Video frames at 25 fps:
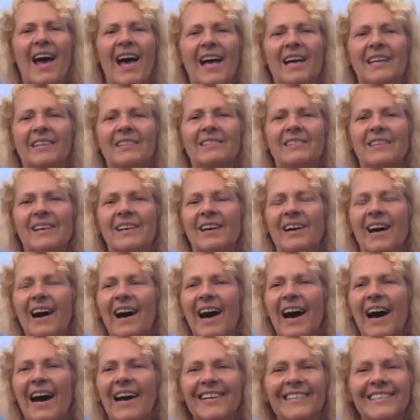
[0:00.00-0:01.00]
and
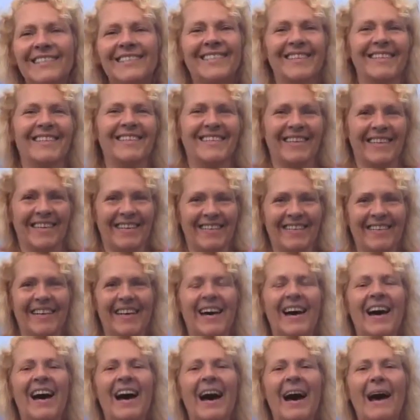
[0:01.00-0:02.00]
I did it.
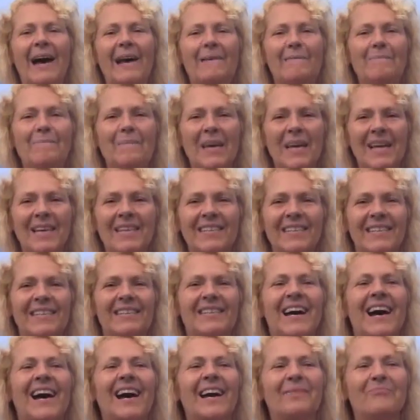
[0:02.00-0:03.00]
I made it.
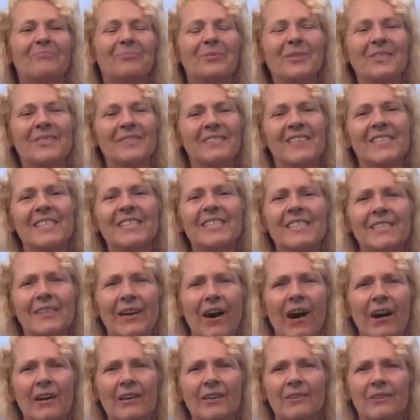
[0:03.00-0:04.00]
I put the
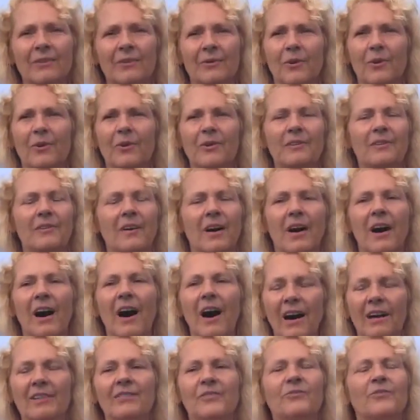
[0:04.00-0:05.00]
snorkel on,
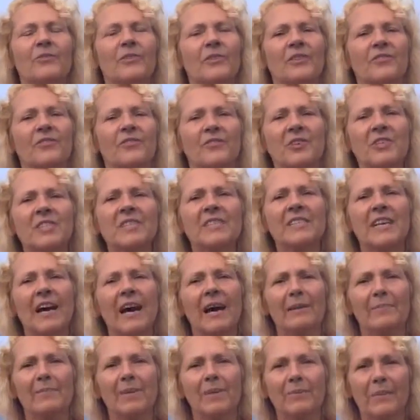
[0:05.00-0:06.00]
on for the first
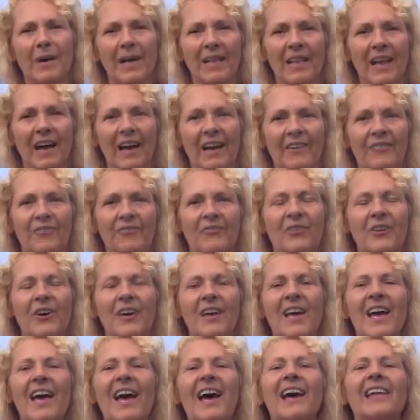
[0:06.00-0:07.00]
time in my life
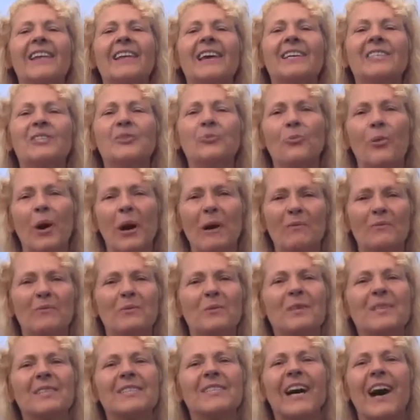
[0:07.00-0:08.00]
and I swam
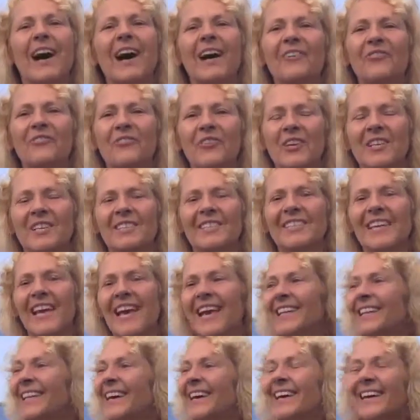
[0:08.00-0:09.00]
with dolphins
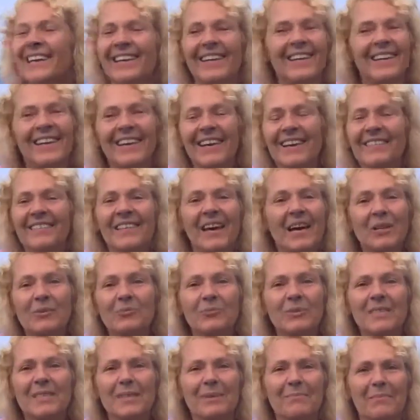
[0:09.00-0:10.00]
and that, that
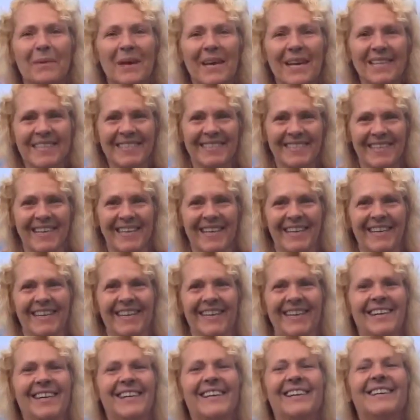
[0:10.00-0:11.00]
was amazing
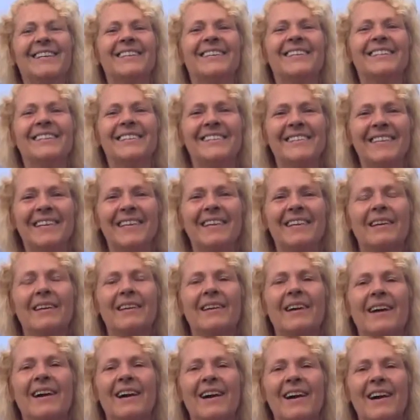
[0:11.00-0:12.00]
seeing